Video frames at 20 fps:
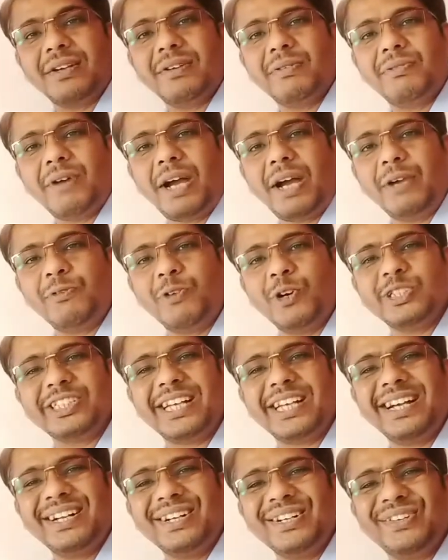And next number
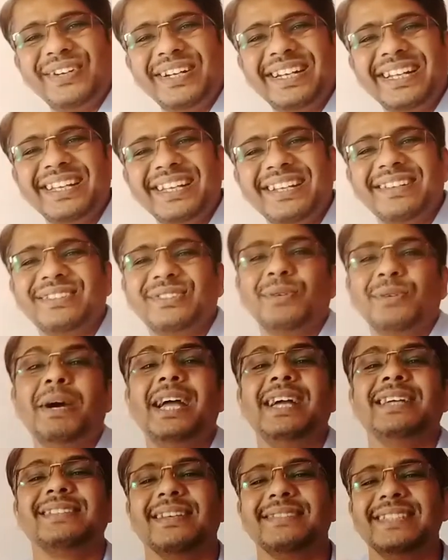to 4, 5.
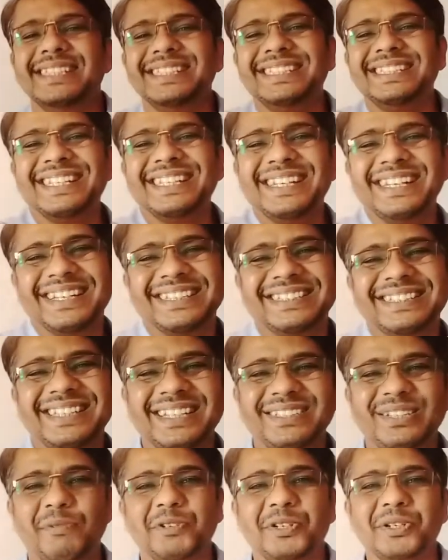5 4s are
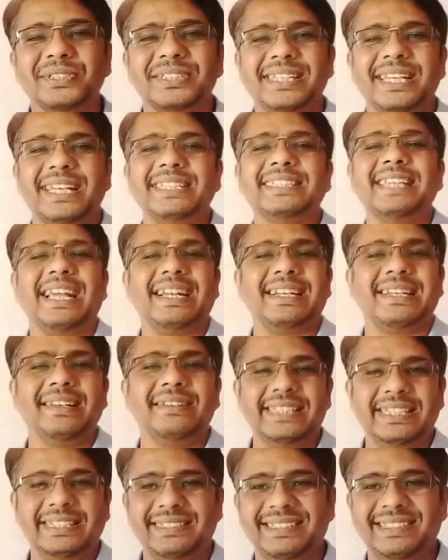20. So my answer is
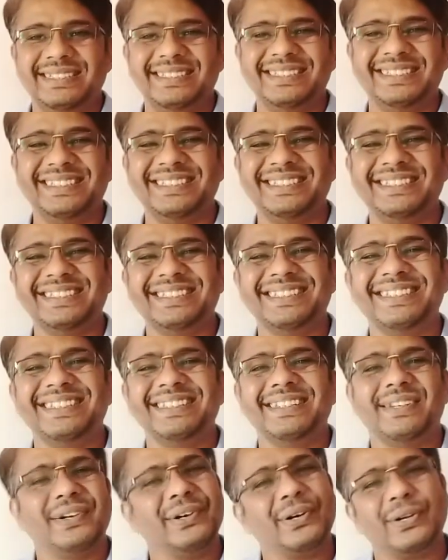yes, of course,
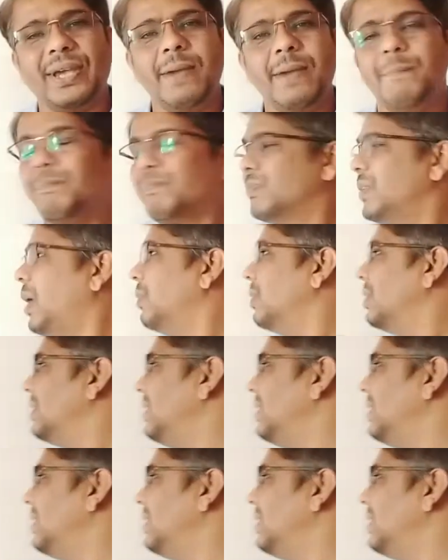exactly right.